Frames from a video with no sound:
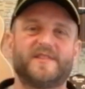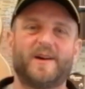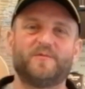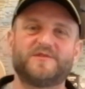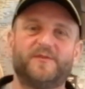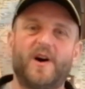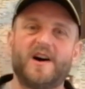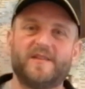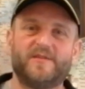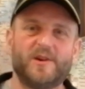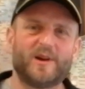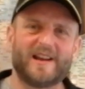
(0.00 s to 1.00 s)
So that was
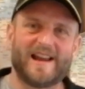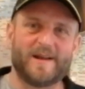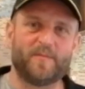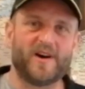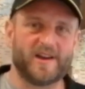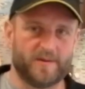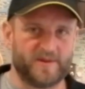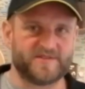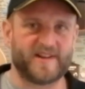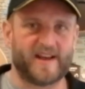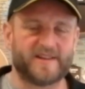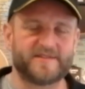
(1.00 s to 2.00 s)
5 ukulele buying
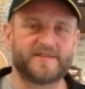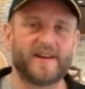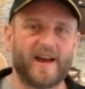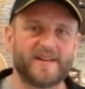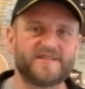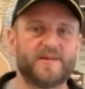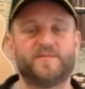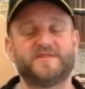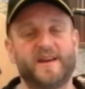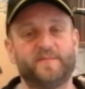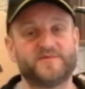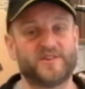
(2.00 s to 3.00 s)
mistakes and
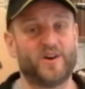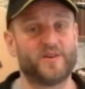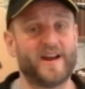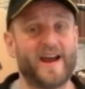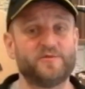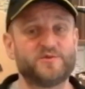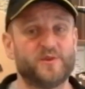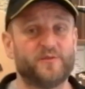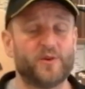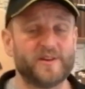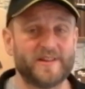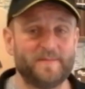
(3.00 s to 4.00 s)
some tips on how
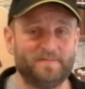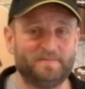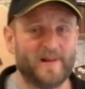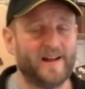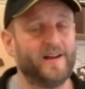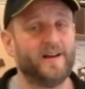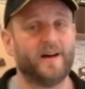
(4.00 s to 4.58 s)
to avoid them.